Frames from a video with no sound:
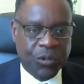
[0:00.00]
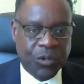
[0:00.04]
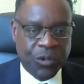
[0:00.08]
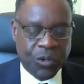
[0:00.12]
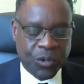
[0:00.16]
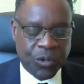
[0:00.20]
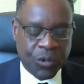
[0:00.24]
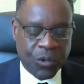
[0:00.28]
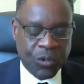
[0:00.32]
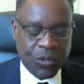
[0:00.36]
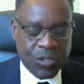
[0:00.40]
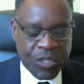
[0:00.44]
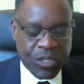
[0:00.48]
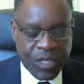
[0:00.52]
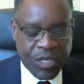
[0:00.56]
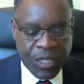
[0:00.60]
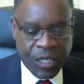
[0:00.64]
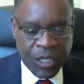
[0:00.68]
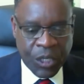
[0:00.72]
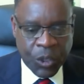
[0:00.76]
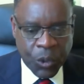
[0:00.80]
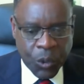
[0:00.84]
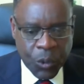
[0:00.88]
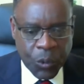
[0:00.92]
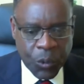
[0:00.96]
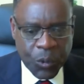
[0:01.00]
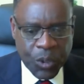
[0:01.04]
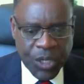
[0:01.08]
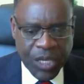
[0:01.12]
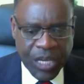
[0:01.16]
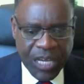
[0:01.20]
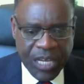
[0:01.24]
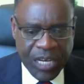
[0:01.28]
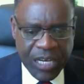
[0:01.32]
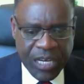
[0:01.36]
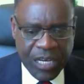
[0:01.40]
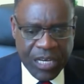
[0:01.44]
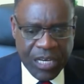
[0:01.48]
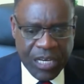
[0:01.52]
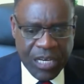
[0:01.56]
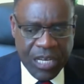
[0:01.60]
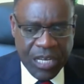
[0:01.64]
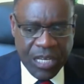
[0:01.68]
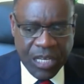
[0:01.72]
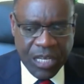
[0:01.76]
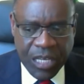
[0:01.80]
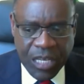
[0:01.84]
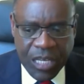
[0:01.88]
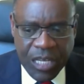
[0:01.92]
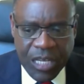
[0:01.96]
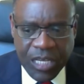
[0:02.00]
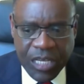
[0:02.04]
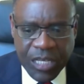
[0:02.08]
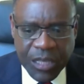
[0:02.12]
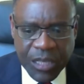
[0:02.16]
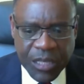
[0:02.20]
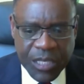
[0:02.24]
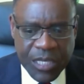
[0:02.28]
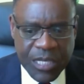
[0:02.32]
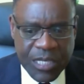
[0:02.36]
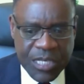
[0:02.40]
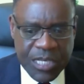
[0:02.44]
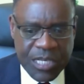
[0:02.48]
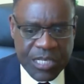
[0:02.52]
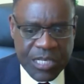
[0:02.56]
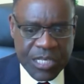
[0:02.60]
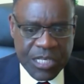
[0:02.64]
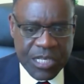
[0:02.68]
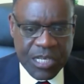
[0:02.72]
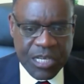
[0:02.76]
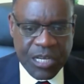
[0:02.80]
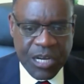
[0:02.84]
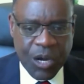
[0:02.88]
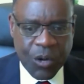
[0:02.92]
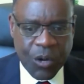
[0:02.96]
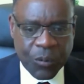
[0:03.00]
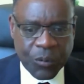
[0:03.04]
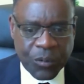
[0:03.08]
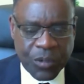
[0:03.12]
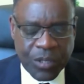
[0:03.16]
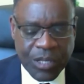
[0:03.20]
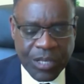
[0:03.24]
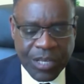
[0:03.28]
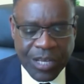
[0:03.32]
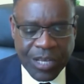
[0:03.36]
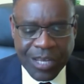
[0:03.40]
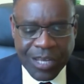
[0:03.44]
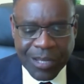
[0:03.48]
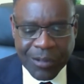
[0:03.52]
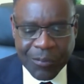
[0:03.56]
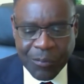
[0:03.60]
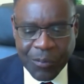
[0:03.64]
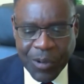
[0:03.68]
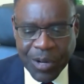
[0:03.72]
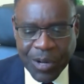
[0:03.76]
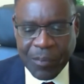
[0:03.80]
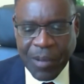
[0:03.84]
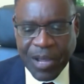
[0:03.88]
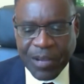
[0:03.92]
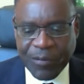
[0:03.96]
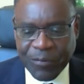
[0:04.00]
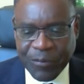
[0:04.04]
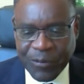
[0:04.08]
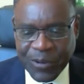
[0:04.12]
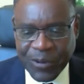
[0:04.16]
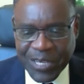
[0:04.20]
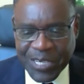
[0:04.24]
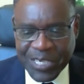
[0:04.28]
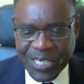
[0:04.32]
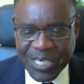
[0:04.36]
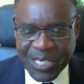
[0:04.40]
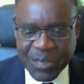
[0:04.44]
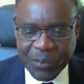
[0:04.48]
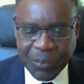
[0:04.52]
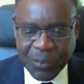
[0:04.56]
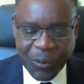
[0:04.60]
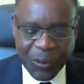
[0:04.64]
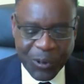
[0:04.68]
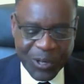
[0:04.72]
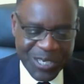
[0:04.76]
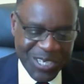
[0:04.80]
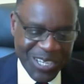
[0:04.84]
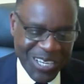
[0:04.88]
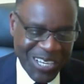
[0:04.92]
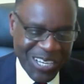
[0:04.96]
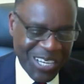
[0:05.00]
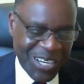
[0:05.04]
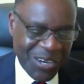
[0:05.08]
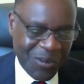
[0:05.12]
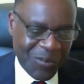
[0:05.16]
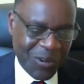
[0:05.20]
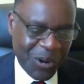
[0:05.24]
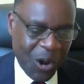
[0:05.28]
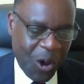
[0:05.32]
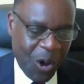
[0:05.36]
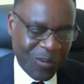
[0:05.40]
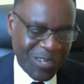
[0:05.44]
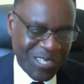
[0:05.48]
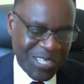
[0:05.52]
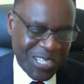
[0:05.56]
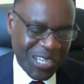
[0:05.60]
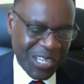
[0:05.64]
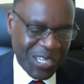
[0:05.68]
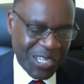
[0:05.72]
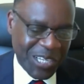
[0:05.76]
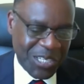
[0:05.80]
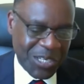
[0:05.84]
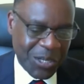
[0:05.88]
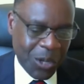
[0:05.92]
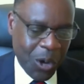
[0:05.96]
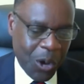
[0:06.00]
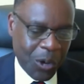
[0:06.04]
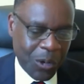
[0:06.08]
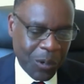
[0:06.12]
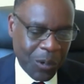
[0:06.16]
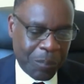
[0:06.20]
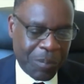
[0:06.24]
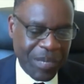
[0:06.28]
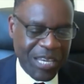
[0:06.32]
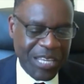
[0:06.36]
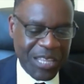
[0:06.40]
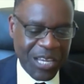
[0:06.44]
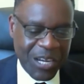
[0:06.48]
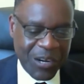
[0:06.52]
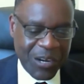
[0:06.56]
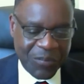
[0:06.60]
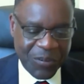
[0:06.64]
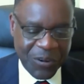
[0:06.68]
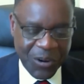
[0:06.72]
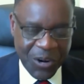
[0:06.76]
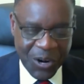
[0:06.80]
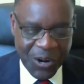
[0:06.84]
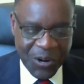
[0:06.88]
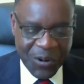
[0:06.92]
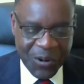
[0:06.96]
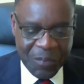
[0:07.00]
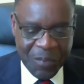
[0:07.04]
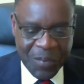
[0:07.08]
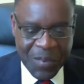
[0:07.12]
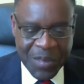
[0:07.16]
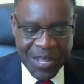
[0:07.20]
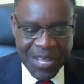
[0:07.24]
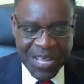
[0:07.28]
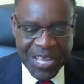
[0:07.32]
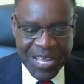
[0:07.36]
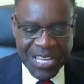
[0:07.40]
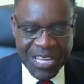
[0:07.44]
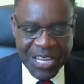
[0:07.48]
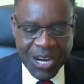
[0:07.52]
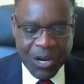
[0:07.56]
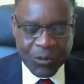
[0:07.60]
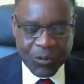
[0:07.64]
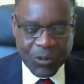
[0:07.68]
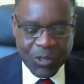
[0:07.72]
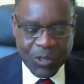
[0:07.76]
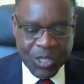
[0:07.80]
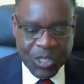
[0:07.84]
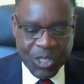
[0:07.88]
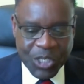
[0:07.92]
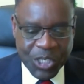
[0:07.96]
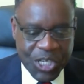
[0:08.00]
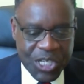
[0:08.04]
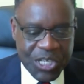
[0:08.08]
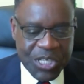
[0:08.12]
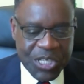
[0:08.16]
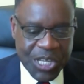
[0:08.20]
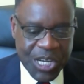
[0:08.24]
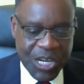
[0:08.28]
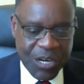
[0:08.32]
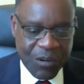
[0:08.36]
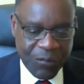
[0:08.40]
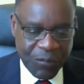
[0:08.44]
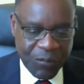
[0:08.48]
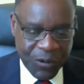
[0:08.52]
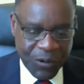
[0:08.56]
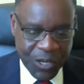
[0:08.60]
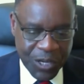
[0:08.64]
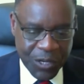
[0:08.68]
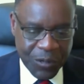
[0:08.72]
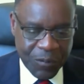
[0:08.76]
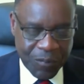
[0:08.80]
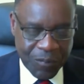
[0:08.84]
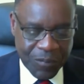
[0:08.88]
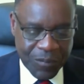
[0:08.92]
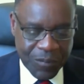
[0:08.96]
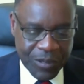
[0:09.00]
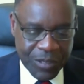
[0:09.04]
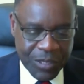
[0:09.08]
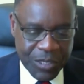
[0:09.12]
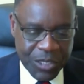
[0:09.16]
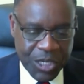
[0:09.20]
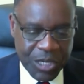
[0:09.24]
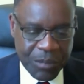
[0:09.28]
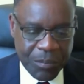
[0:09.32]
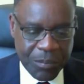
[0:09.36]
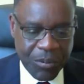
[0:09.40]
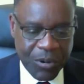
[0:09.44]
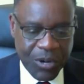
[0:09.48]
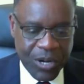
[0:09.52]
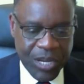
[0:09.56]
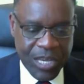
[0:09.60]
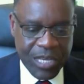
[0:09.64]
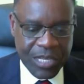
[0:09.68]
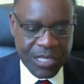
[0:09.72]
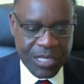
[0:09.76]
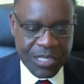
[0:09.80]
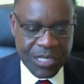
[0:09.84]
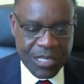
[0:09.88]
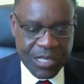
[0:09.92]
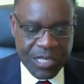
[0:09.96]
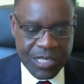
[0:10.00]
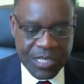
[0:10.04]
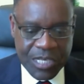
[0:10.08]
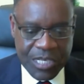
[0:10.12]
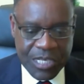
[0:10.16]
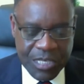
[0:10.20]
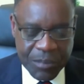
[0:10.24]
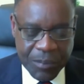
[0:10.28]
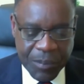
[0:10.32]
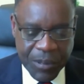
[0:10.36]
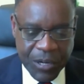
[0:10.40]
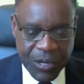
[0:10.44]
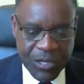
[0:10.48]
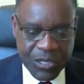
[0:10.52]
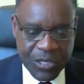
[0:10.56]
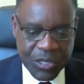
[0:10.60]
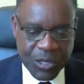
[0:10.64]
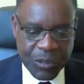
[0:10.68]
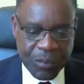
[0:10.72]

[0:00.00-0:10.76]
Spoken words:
girls who can look at this as, one of my friends in sports would always tell his daughter, be there for her. She's there for you. She brings this experience,